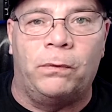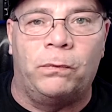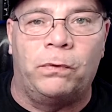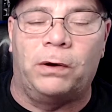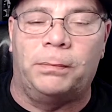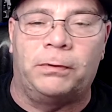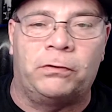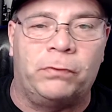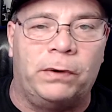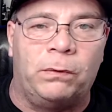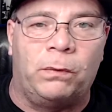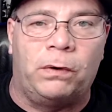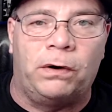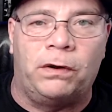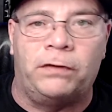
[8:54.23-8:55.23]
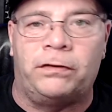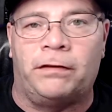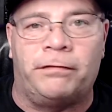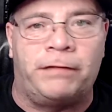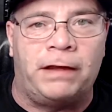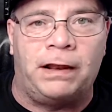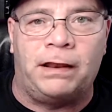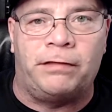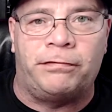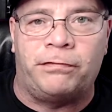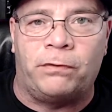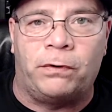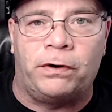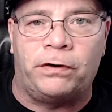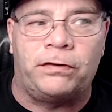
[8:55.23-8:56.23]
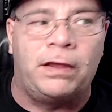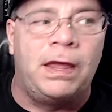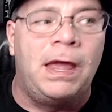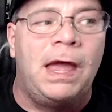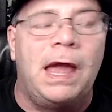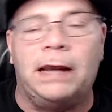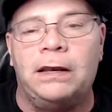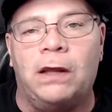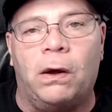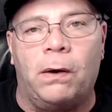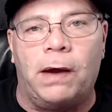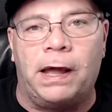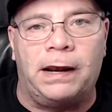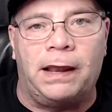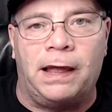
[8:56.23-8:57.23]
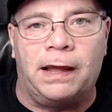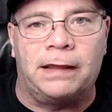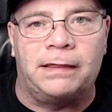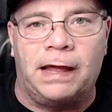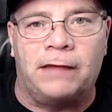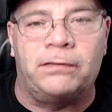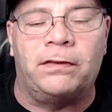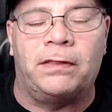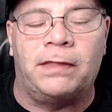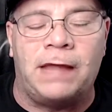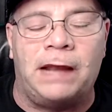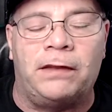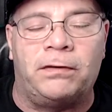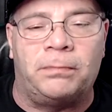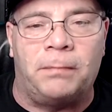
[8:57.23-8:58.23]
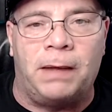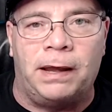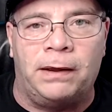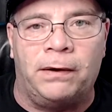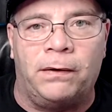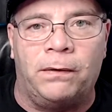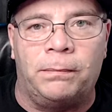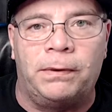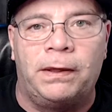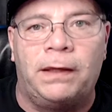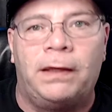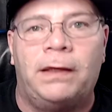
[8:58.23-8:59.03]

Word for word: World Between Worlds and the Veil of the Force and go at it like that. So that is my hope.